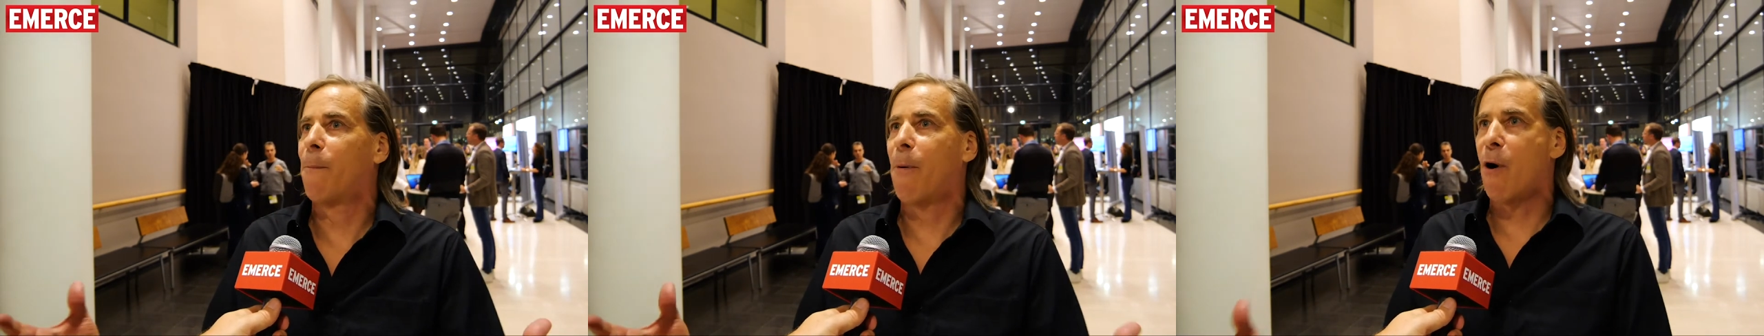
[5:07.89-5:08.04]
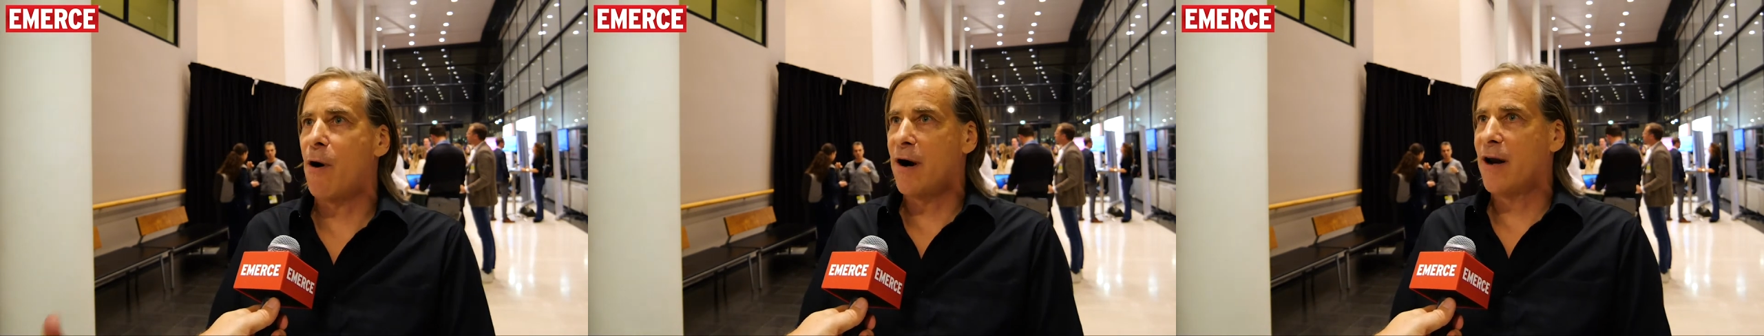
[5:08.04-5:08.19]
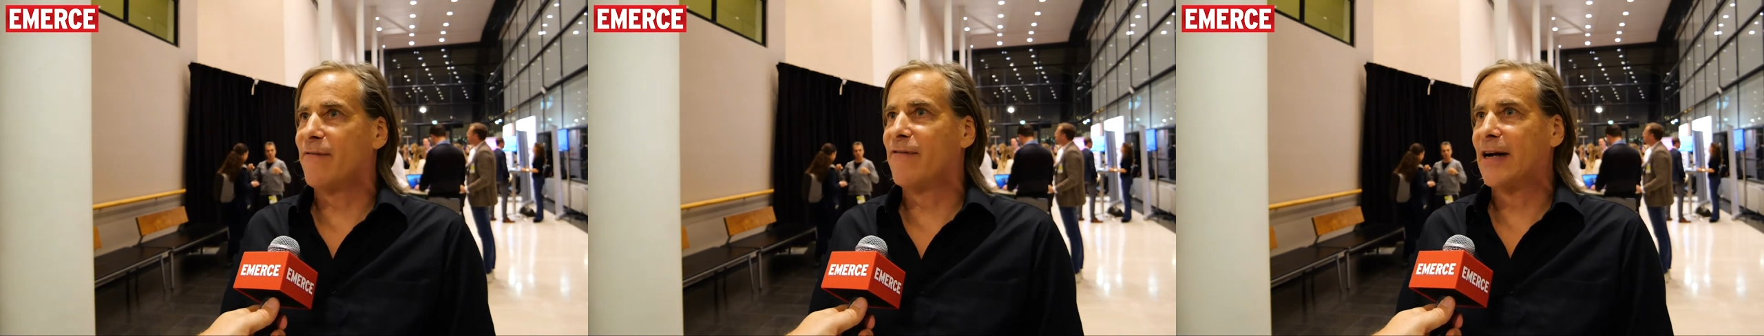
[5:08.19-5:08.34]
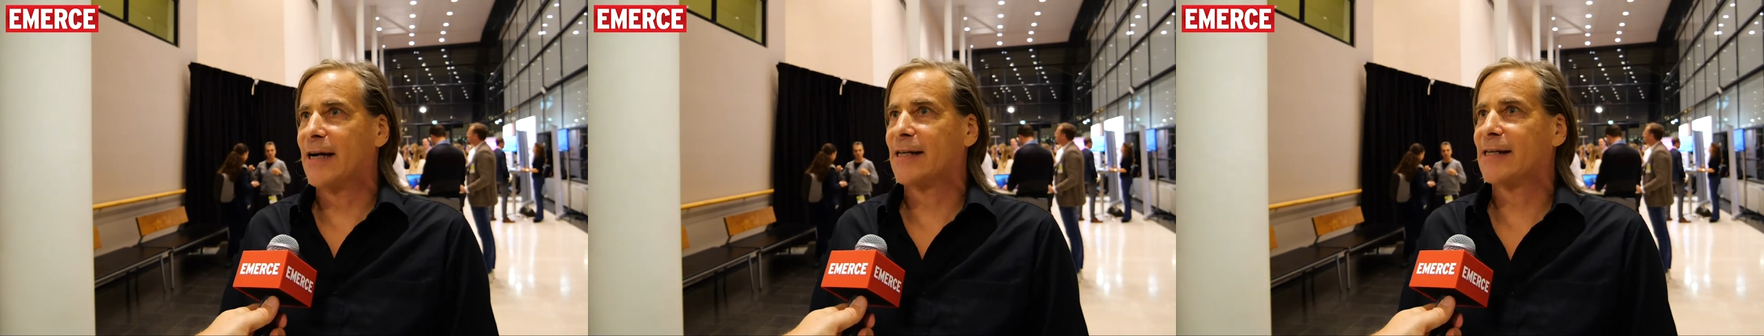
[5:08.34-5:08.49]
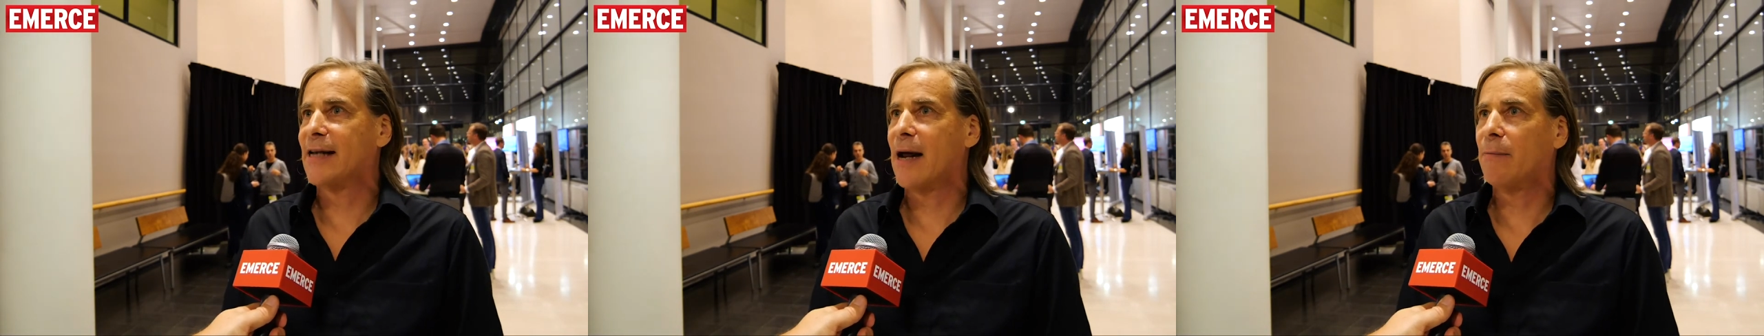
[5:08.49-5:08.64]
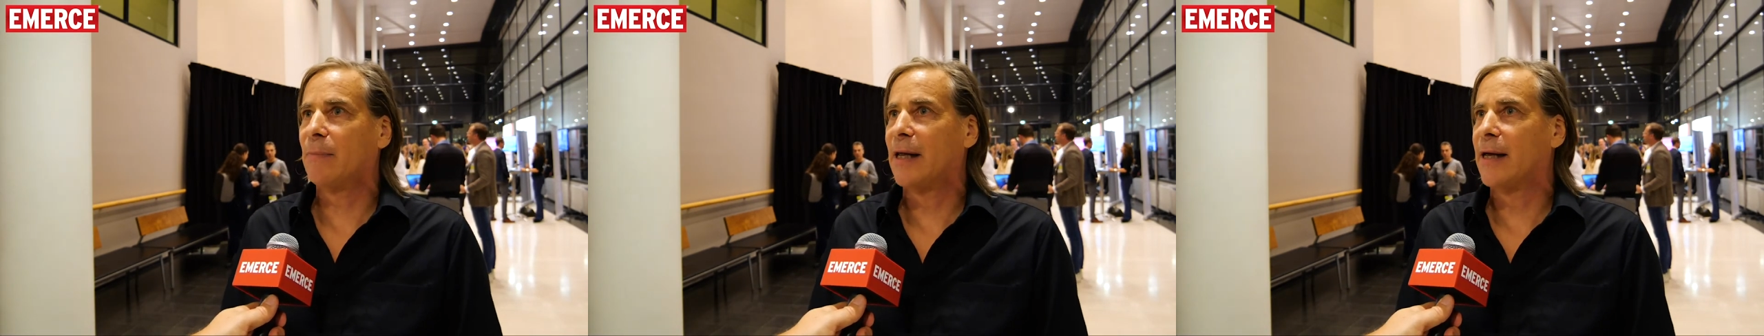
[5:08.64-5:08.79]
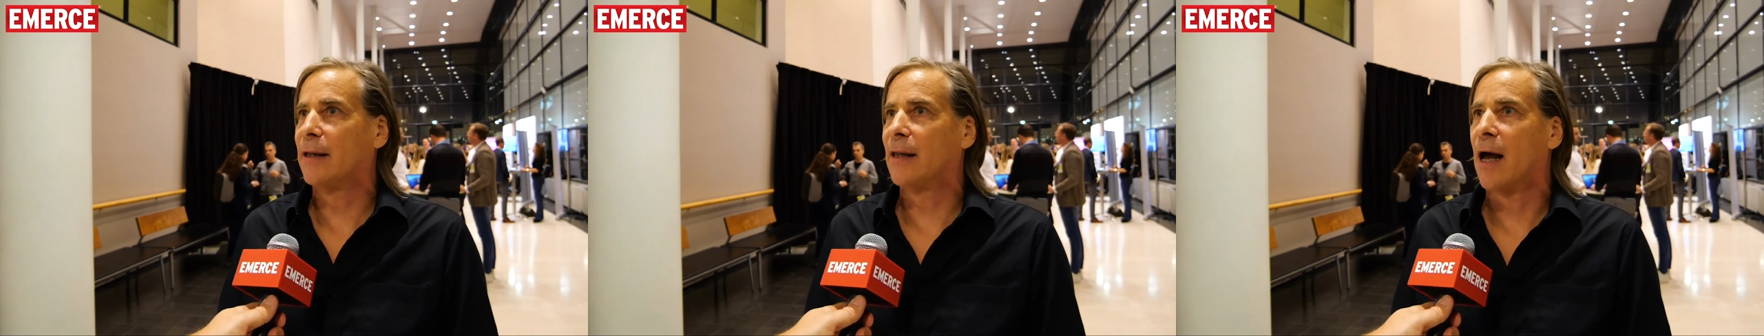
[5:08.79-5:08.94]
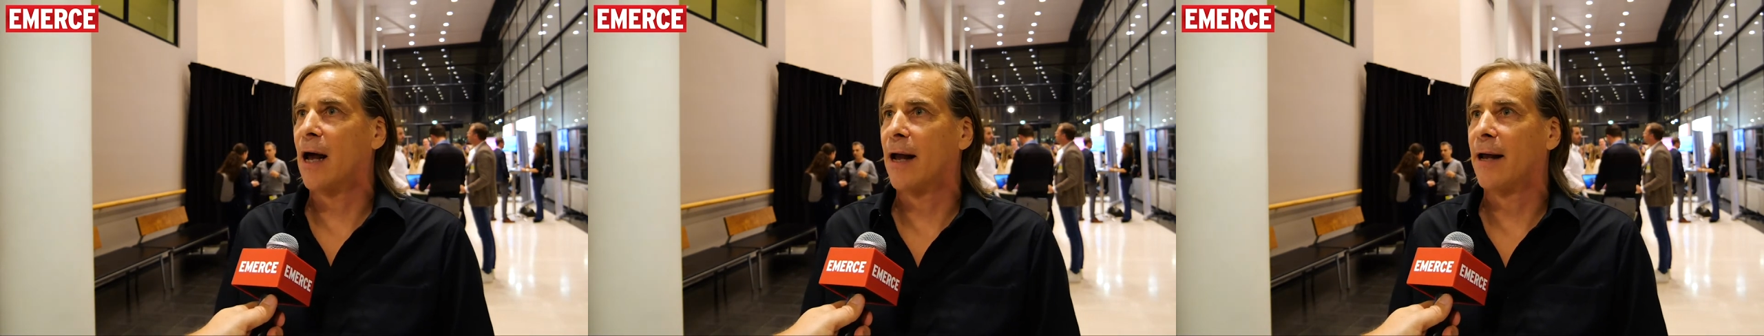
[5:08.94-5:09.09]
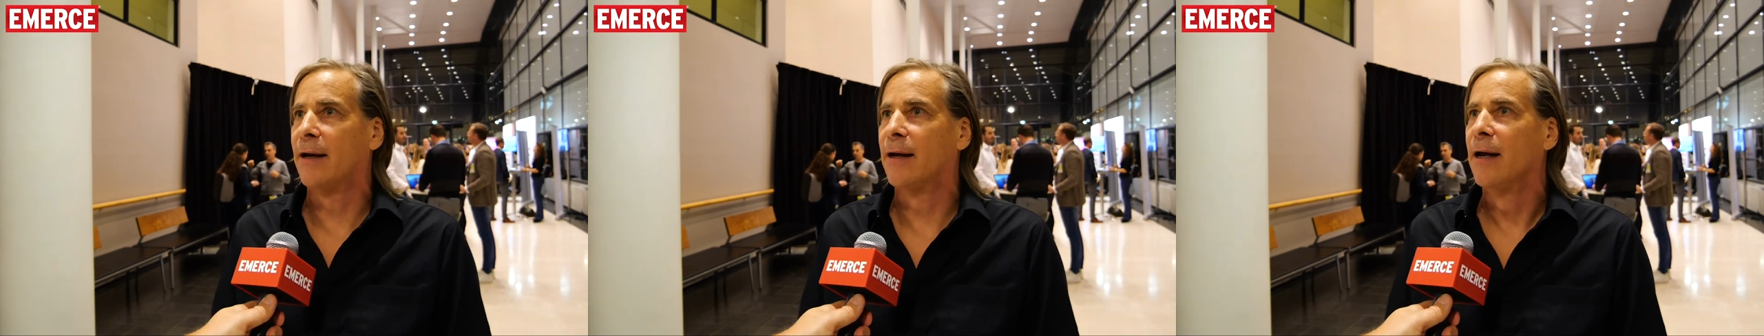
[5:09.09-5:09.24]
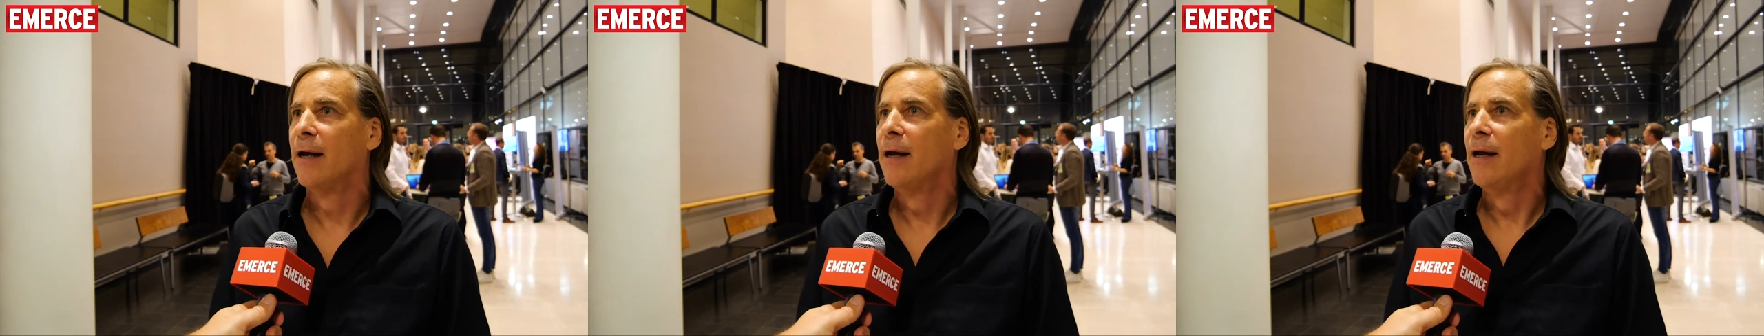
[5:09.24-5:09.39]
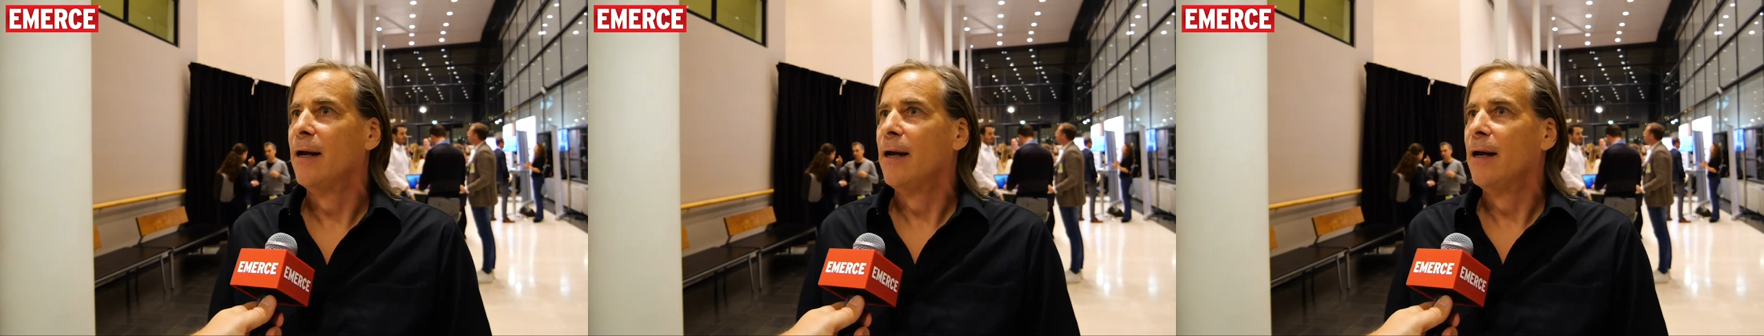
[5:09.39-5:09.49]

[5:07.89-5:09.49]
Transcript: part of an assembly line.